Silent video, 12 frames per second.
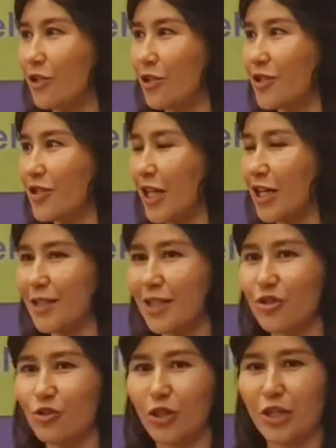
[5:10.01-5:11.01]
understand, is
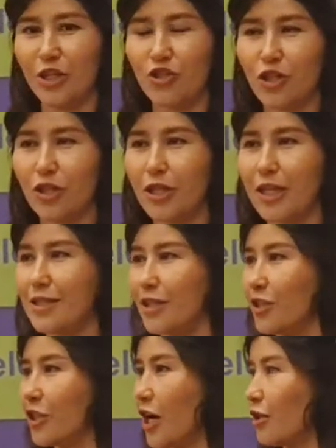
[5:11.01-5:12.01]
it religion, is
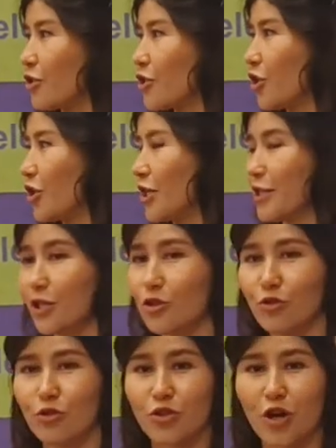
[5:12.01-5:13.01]
it culture, is it
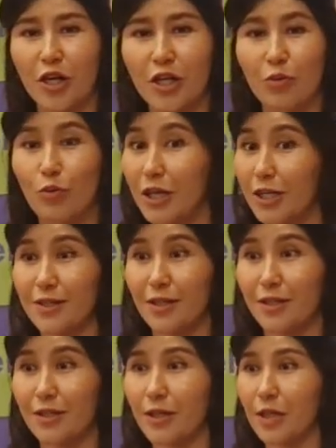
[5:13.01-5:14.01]
society, what is
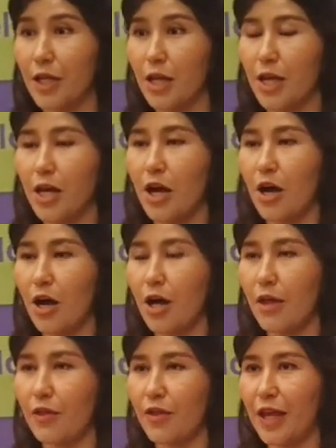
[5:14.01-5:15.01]
it?
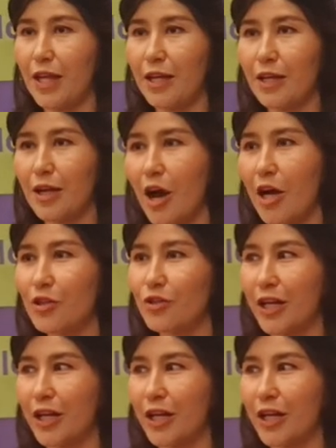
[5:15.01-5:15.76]
Then I